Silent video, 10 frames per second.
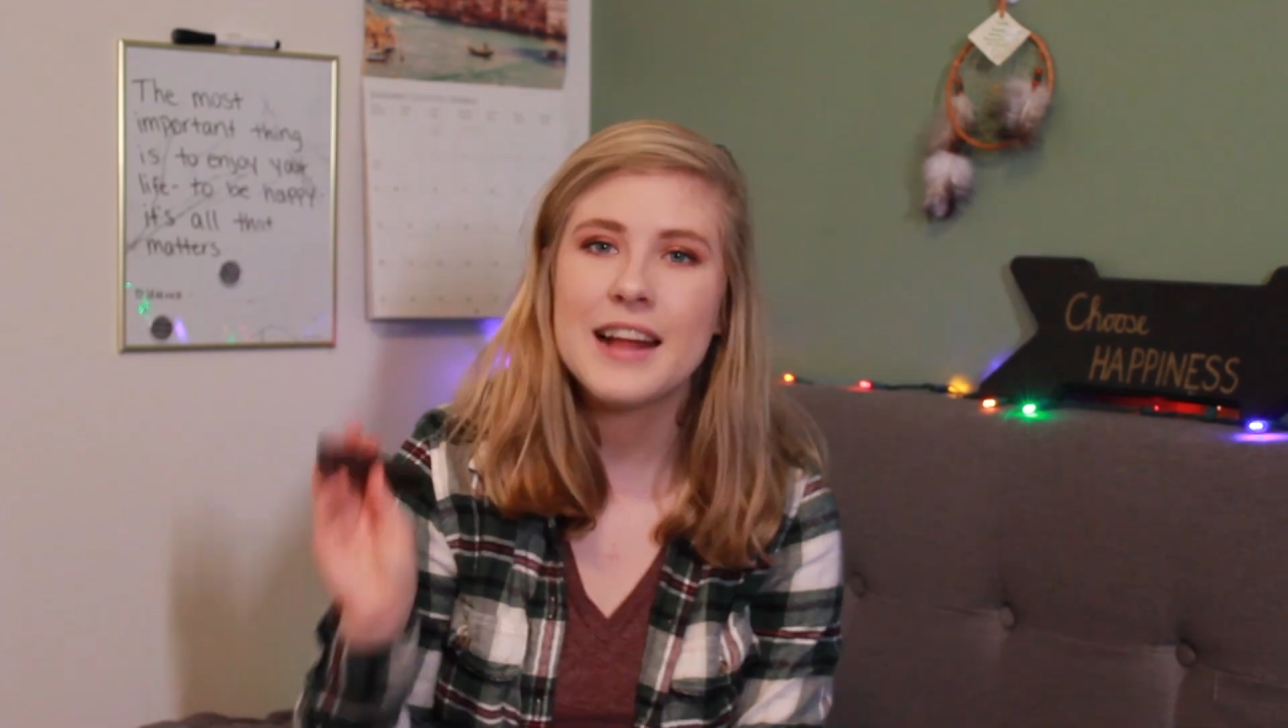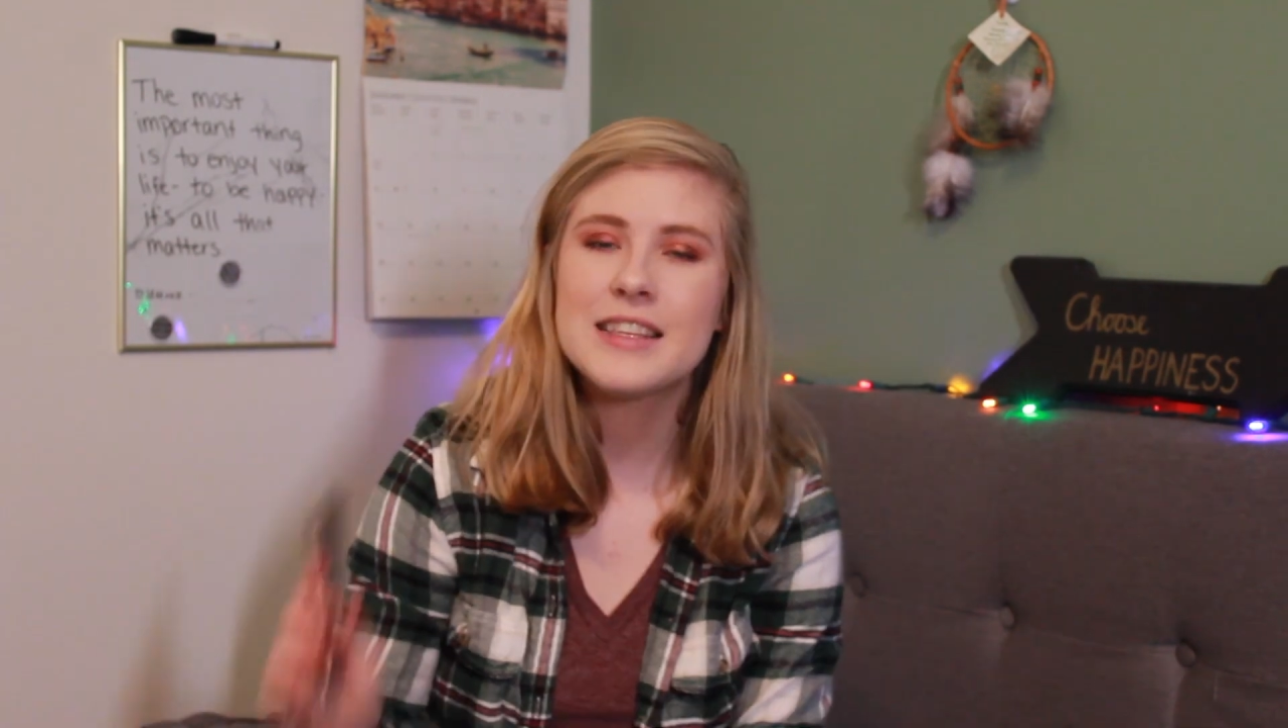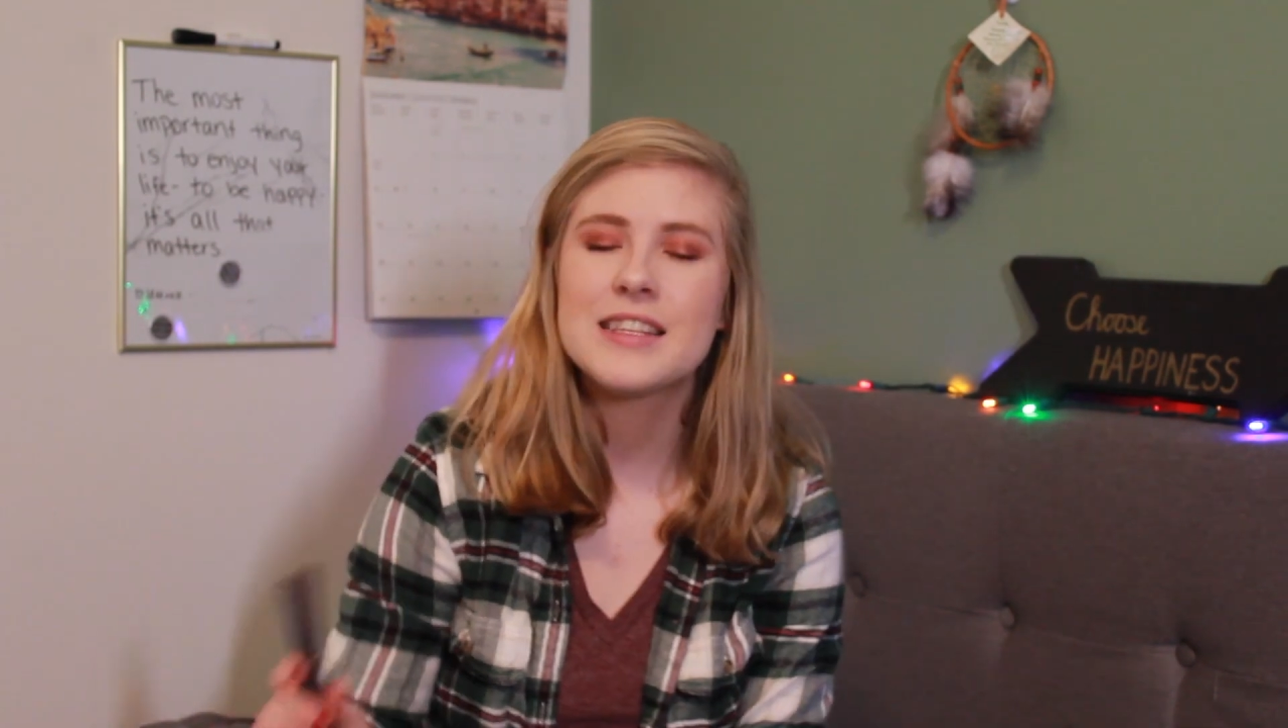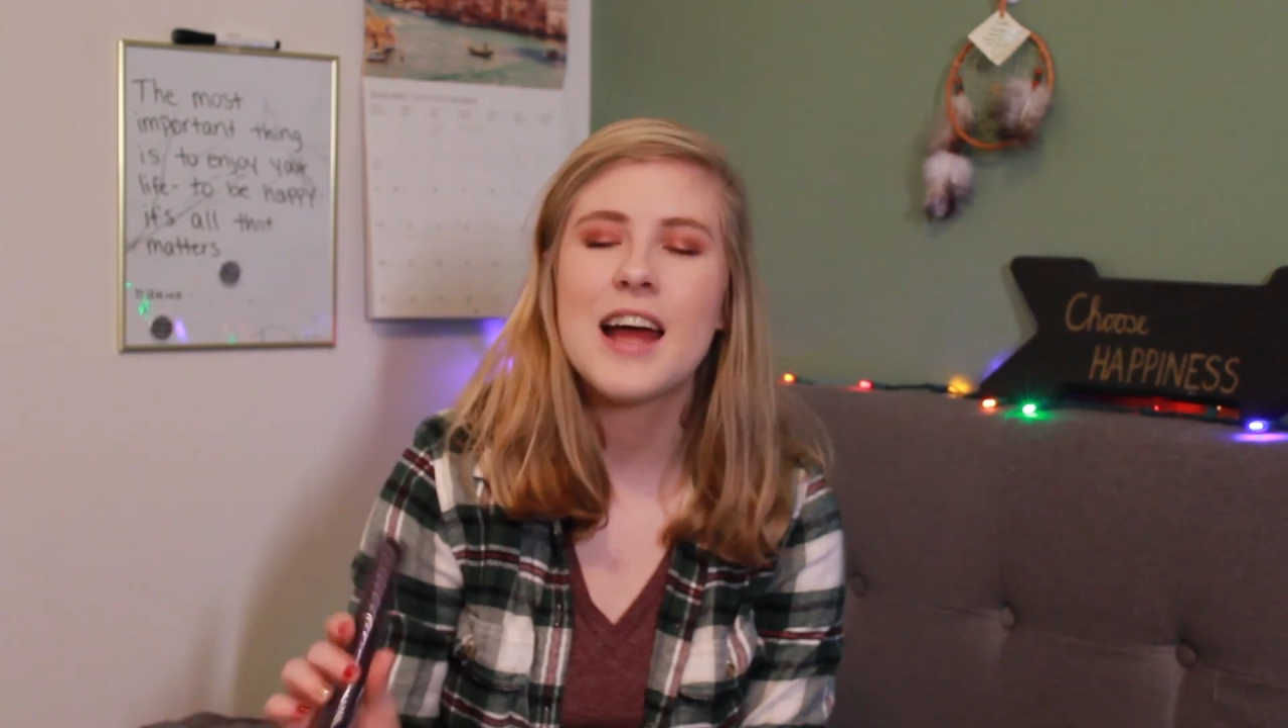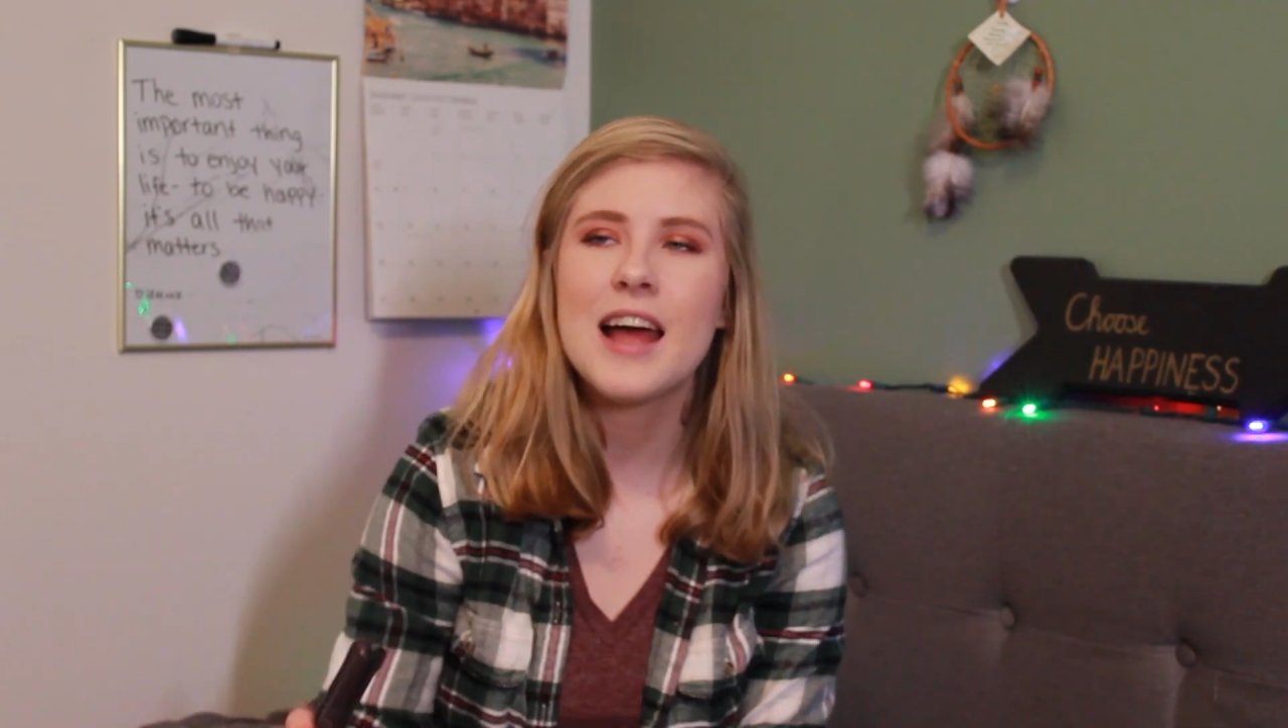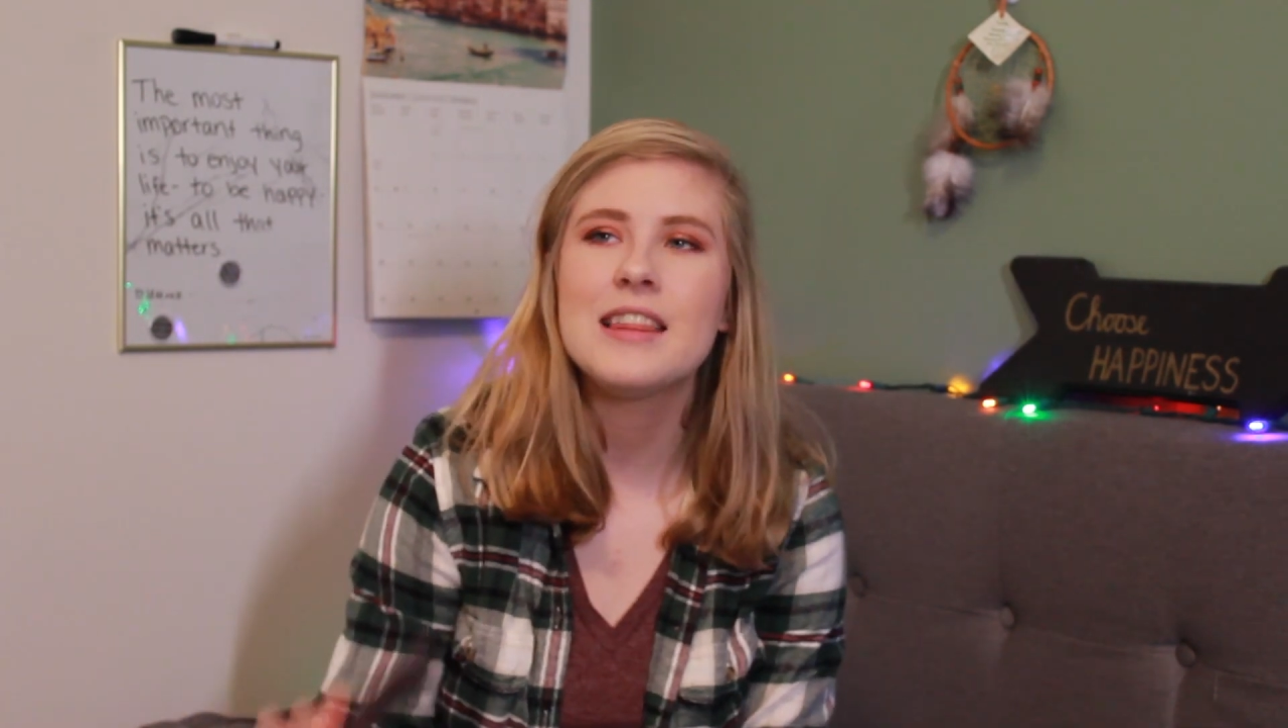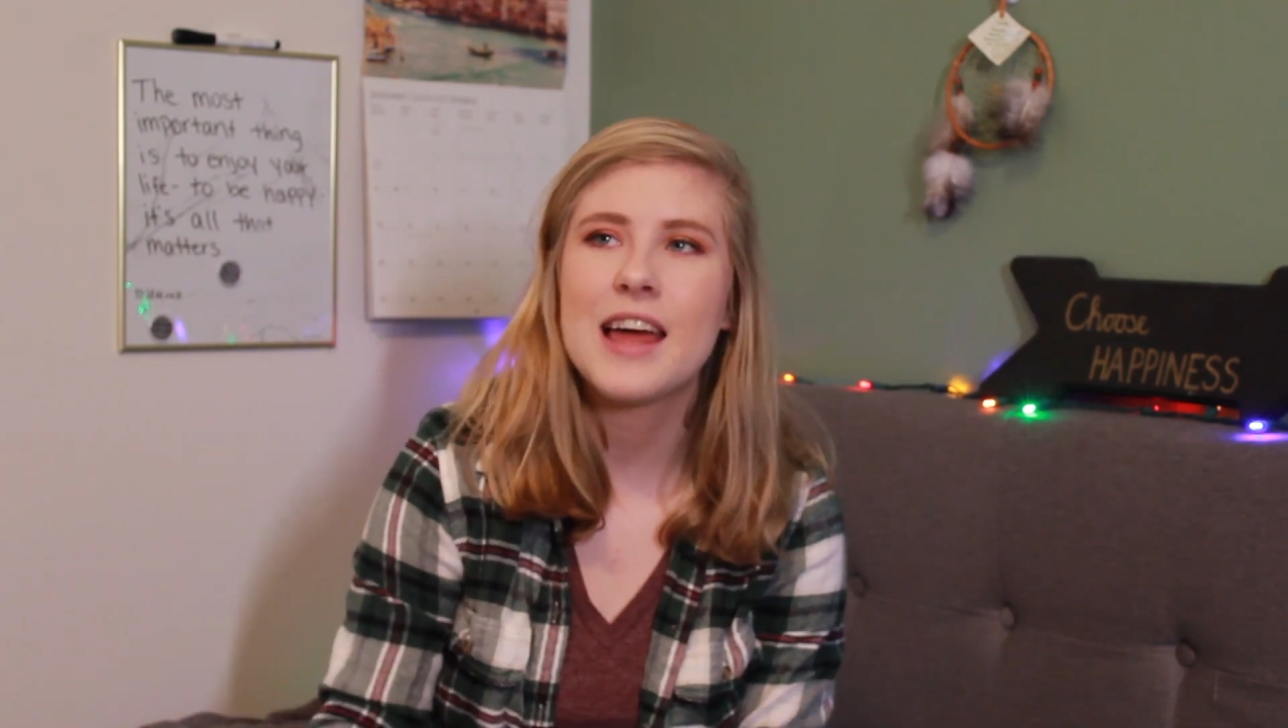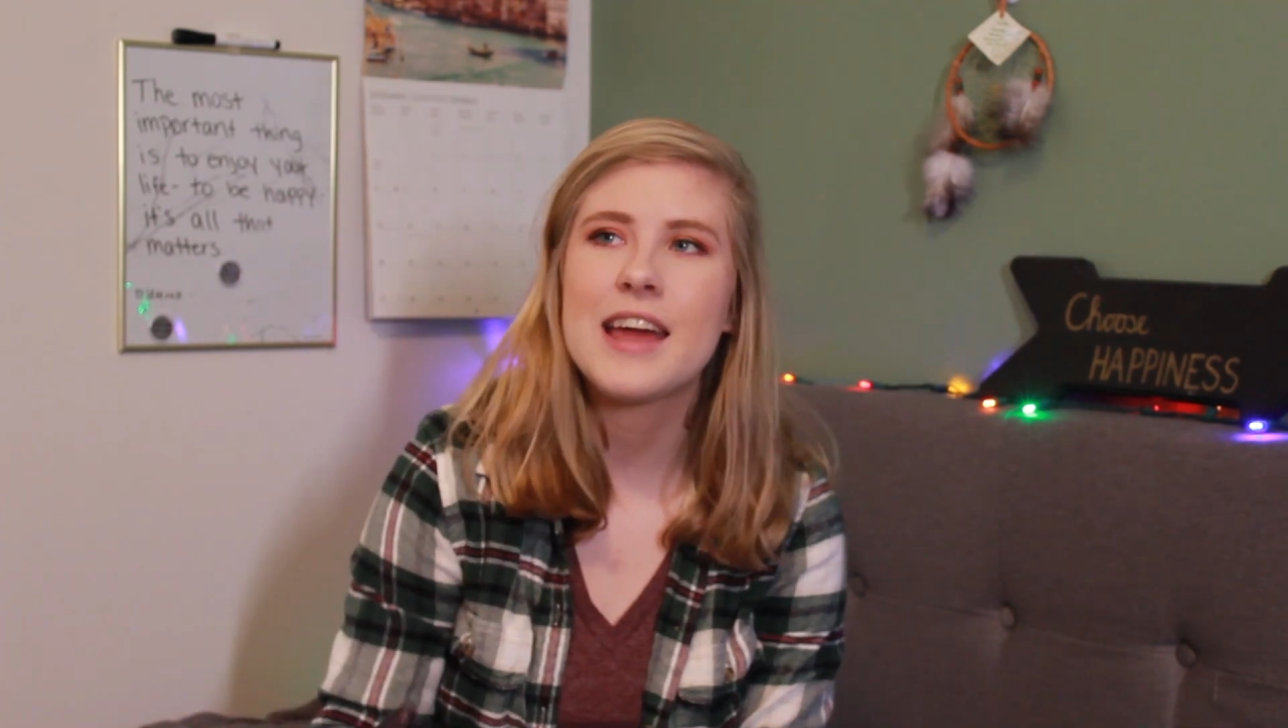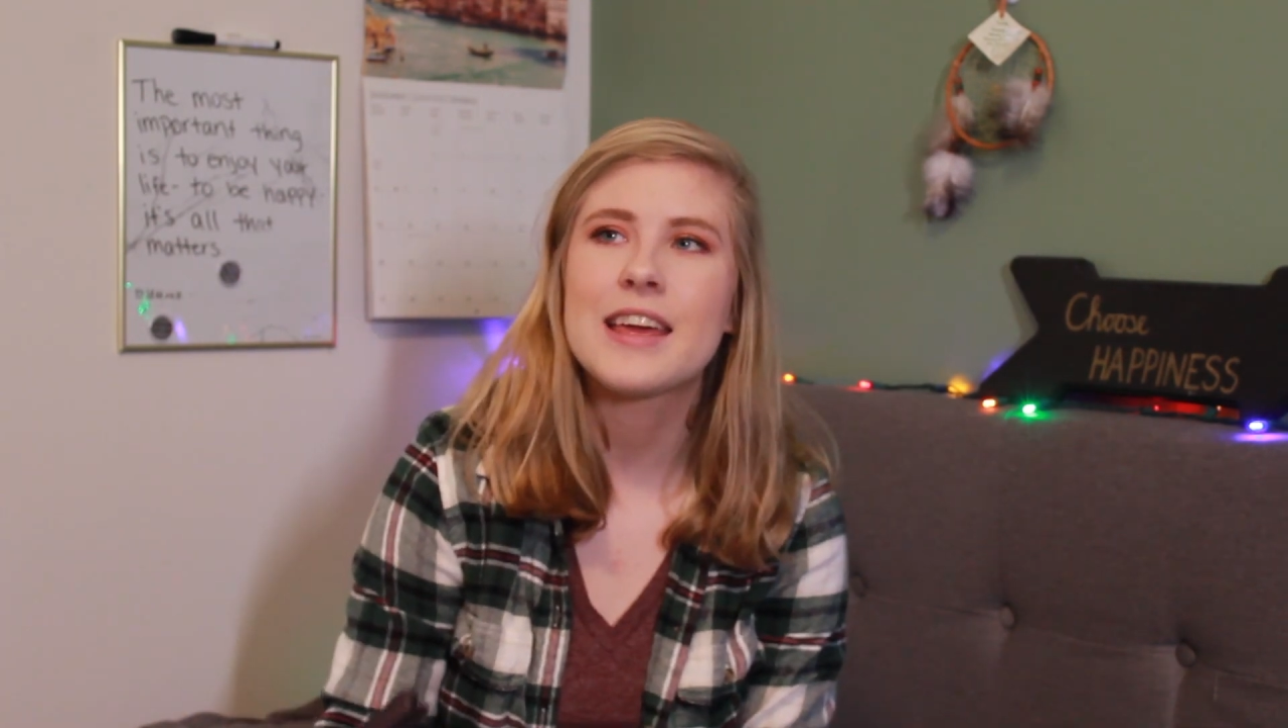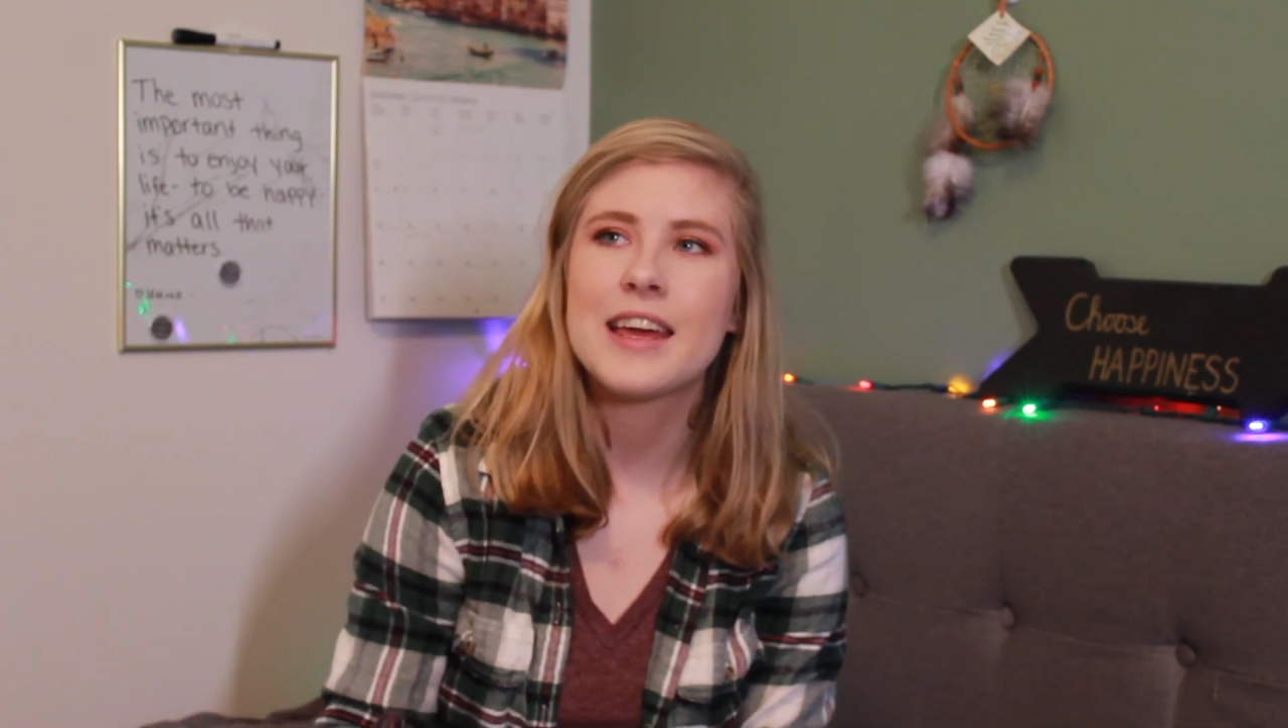It's not
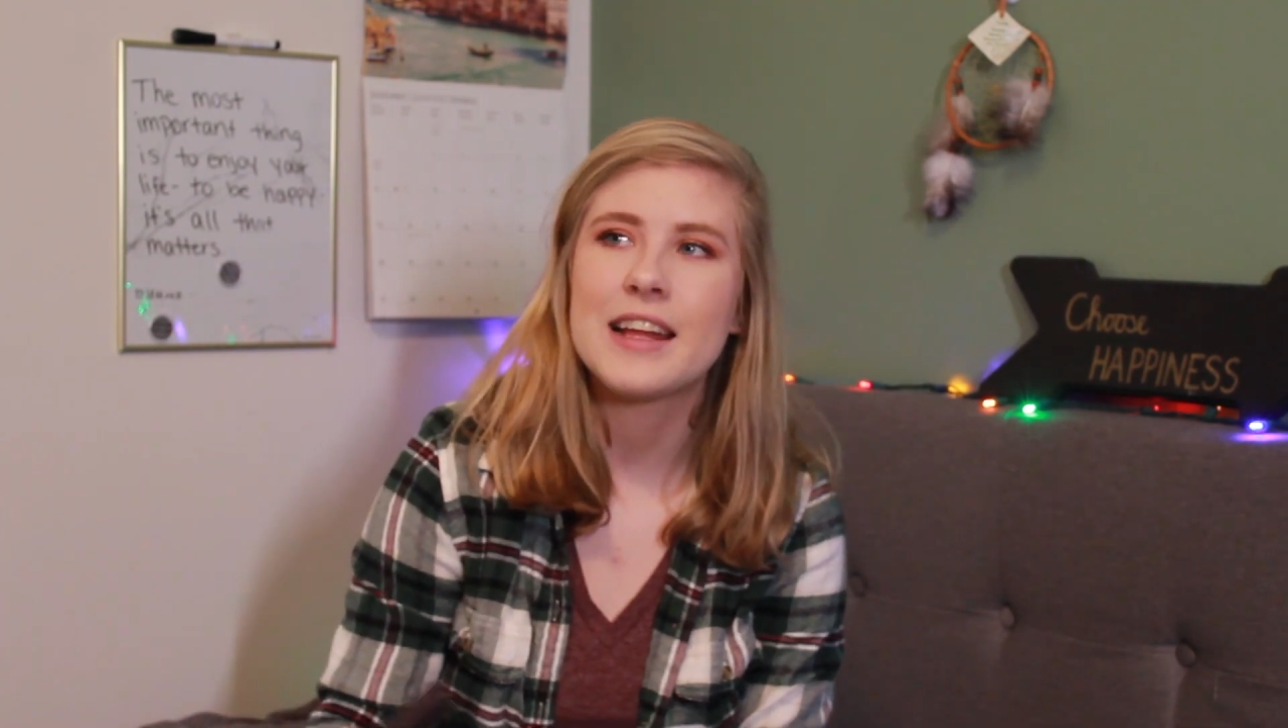like